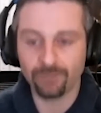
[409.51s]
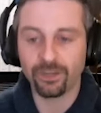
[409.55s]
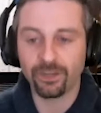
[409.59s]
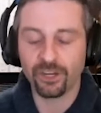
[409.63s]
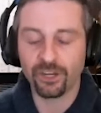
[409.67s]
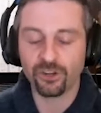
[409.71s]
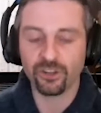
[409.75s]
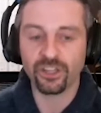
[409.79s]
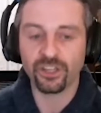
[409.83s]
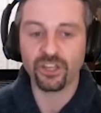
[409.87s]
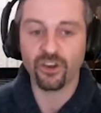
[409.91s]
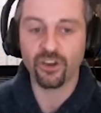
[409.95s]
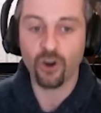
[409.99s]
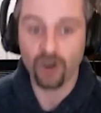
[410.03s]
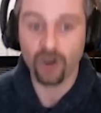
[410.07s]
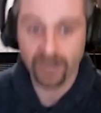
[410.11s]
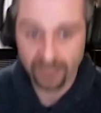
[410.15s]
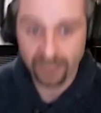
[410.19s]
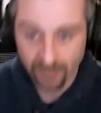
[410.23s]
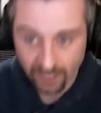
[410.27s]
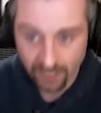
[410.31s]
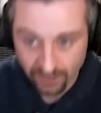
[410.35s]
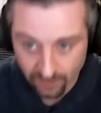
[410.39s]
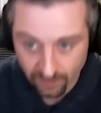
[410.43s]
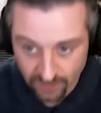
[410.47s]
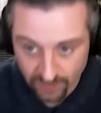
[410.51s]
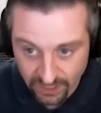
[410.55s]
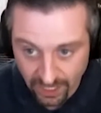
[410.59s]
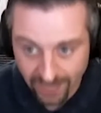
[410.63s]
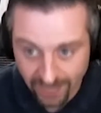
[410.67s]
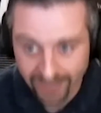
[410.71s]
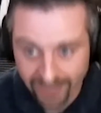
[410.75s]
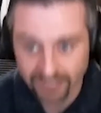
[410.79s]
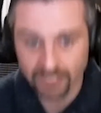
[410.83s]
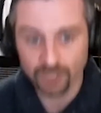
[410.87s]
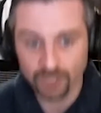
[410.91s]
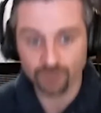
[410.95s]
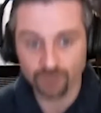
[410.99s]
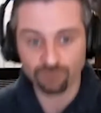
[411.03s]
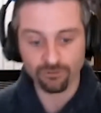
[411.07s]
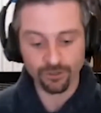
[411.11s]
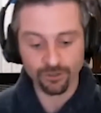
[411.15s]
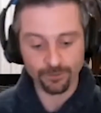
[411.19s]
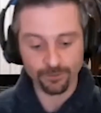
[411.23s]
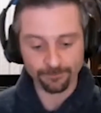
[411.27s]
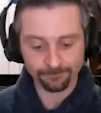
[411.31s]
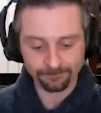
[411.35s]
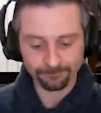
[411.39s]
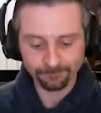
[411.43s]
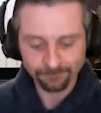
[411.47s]
particularly archaeological sciences
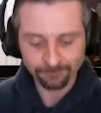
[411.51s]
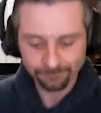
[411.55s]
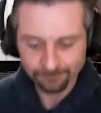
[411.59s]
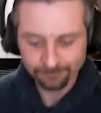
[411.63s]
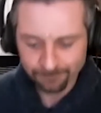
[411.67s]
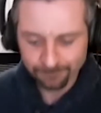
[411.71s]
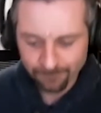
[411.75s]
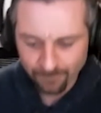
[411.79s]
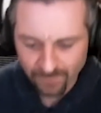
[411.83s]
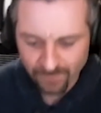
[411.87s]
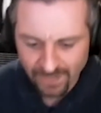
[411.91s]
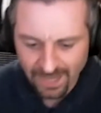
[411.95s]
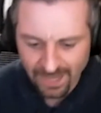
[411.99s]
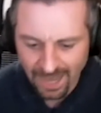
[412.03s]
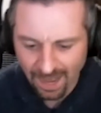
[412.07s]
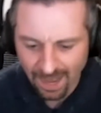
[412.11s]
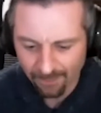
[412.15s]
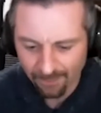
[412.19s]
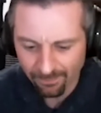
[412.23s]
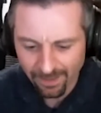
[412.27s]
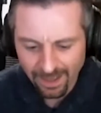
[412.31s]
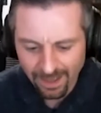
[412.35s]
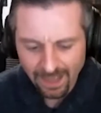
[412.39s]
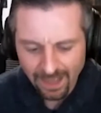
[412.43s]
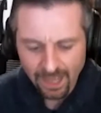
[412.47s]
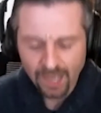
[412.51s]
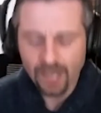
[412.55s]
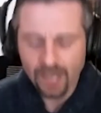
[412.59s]
route.